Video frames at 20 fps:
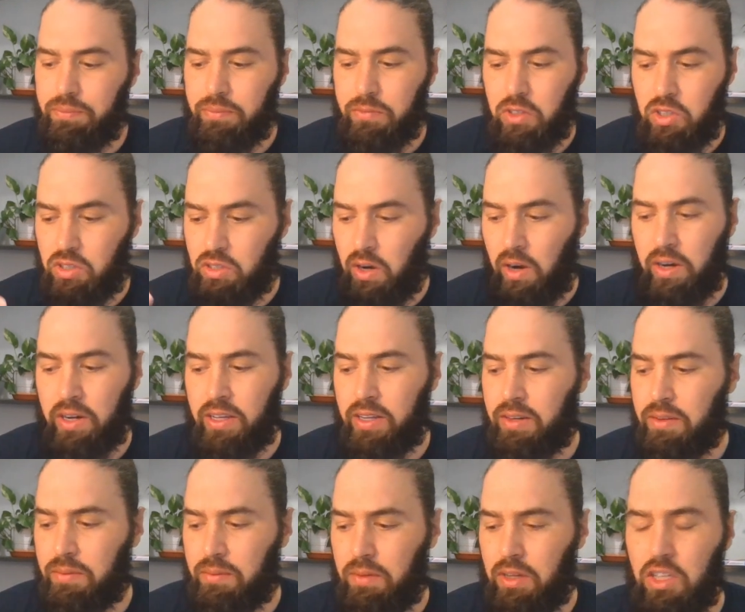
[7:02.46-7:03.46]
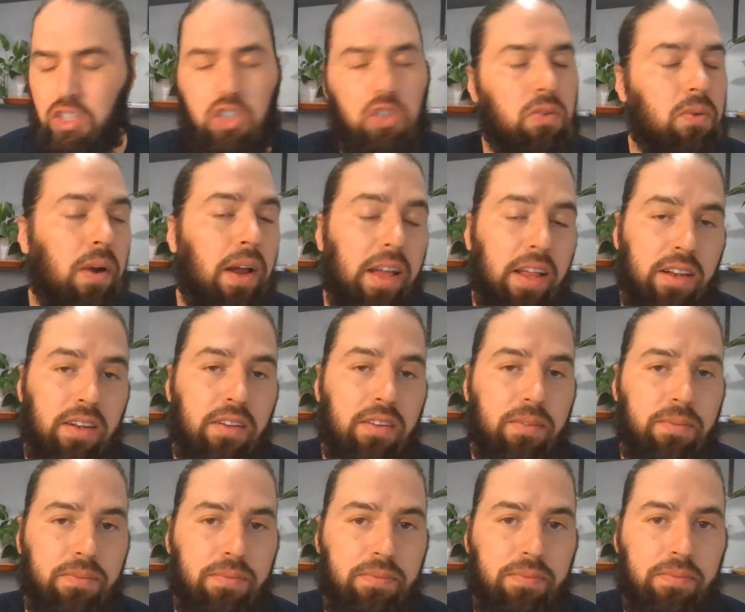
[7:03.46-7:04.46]
started a trend
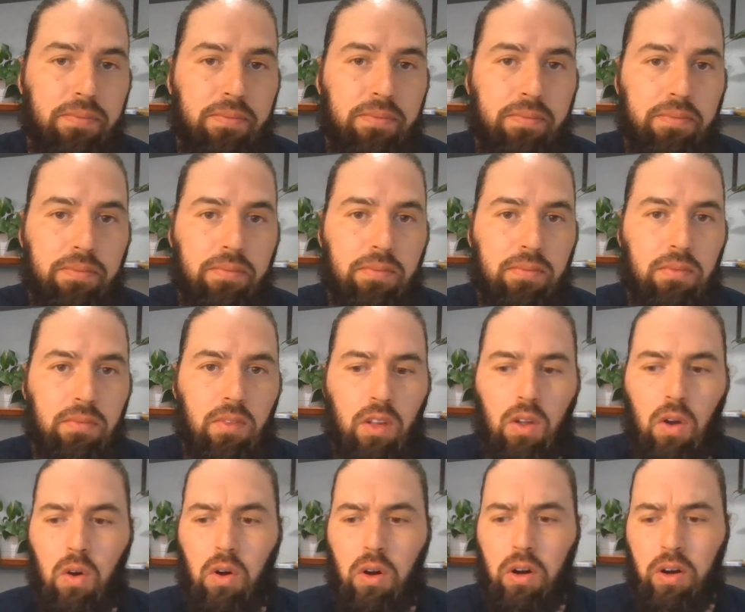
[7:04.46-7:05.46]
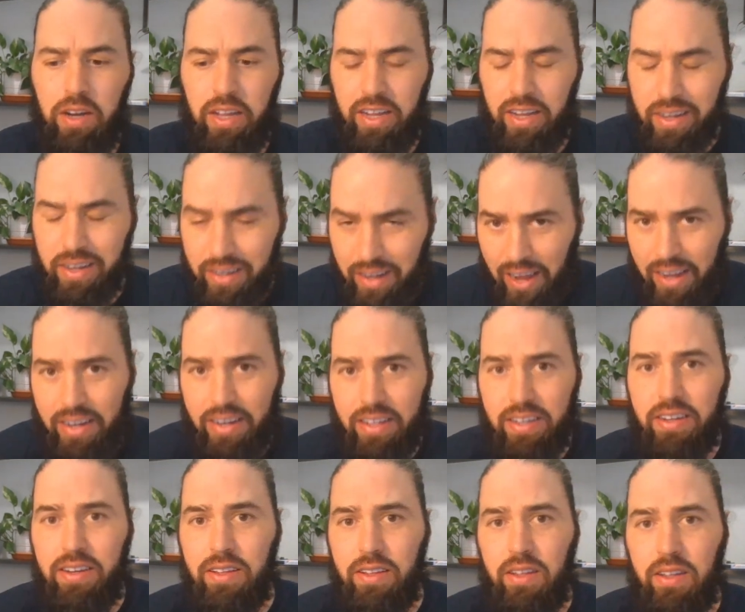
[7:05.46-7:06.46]
or
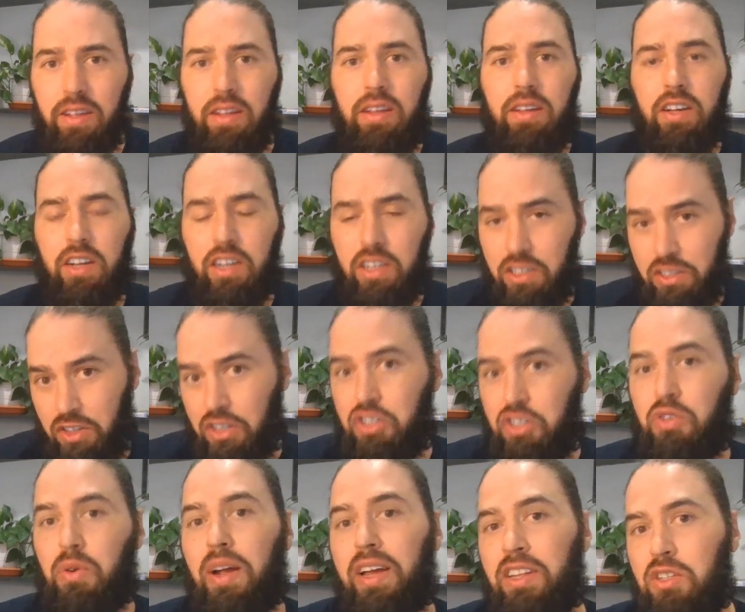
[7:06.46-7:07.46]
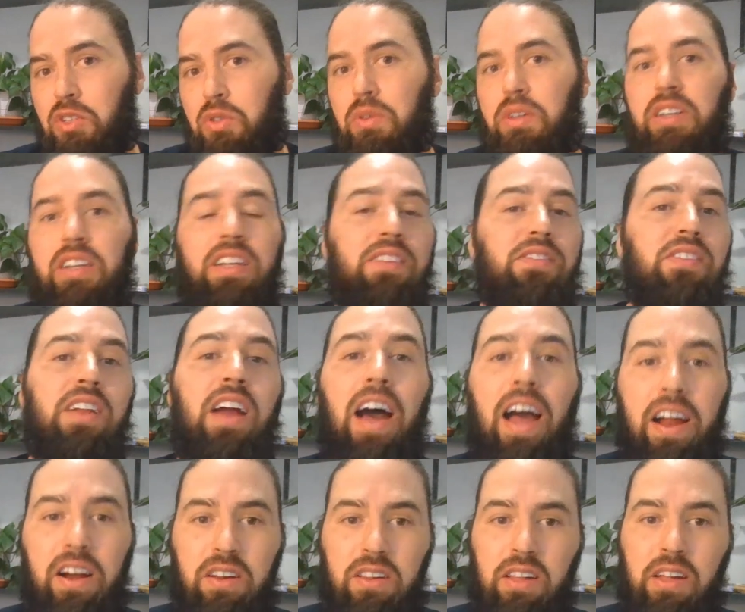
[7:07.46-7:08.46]
ignited the trend to an even
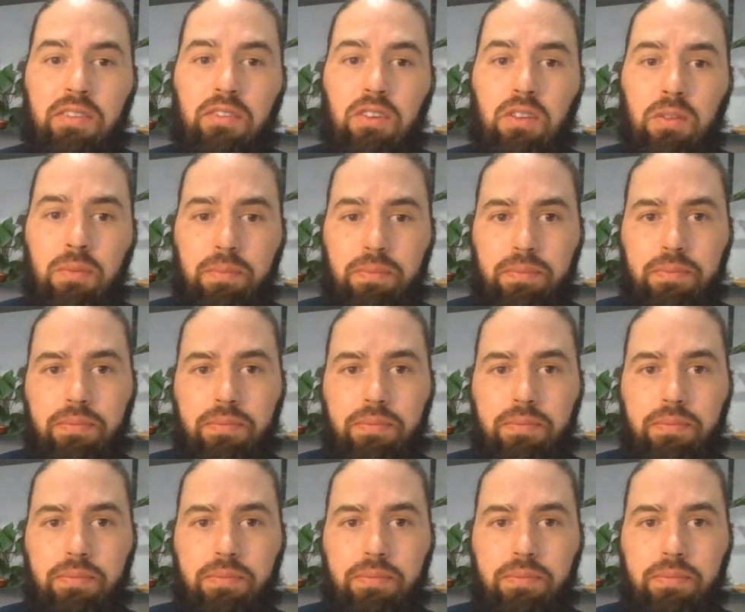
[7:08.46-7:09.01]
higher level.